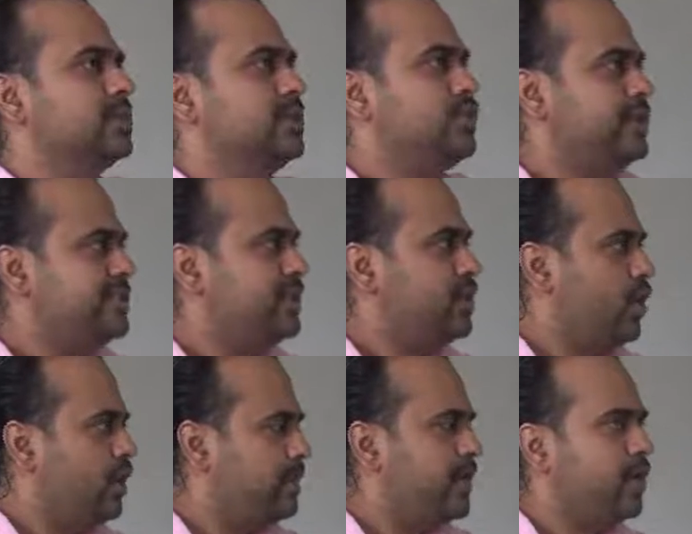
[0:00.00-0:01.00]
So is it
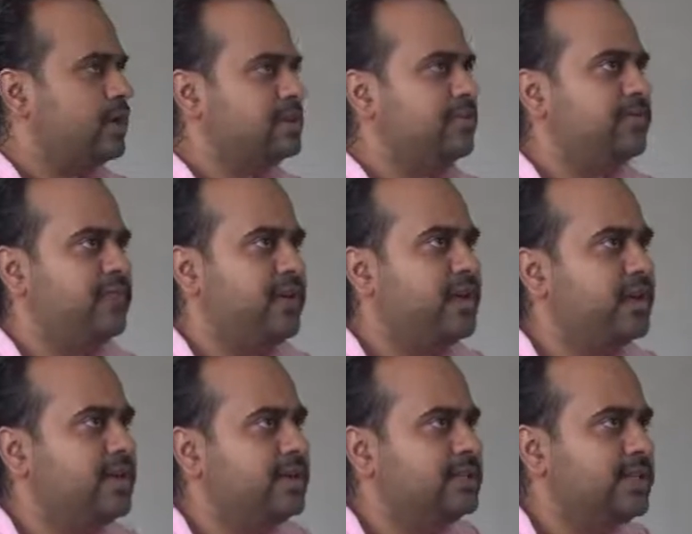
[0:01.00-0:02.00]
not because of
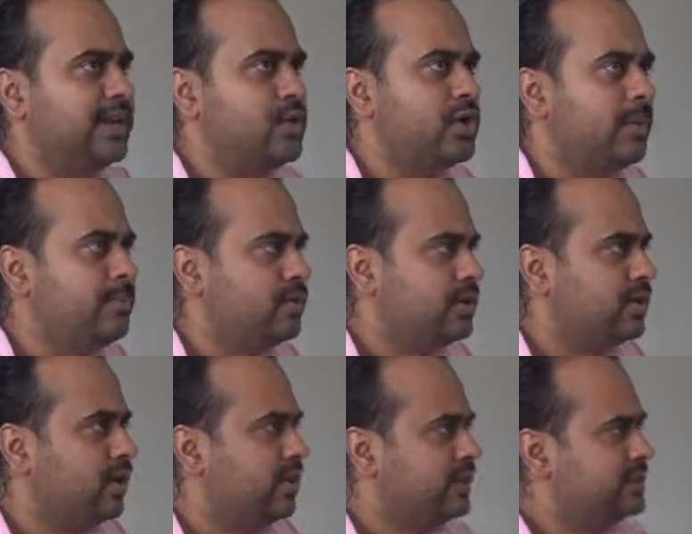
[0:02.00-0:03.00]
fear that you come to the
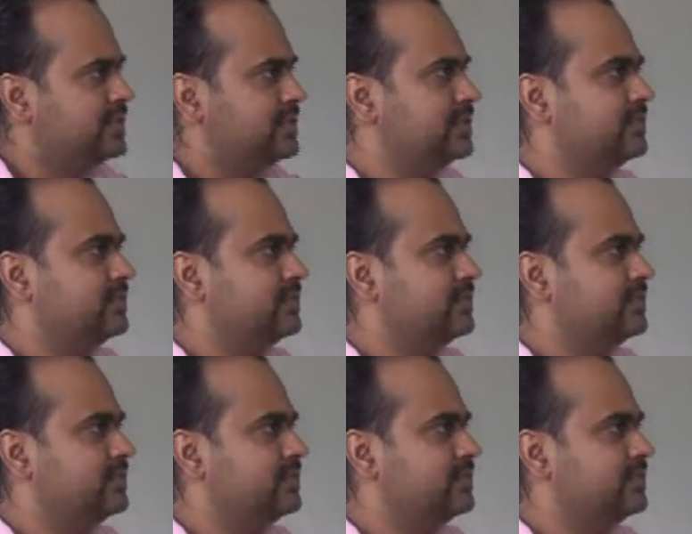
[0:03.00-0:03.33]
college?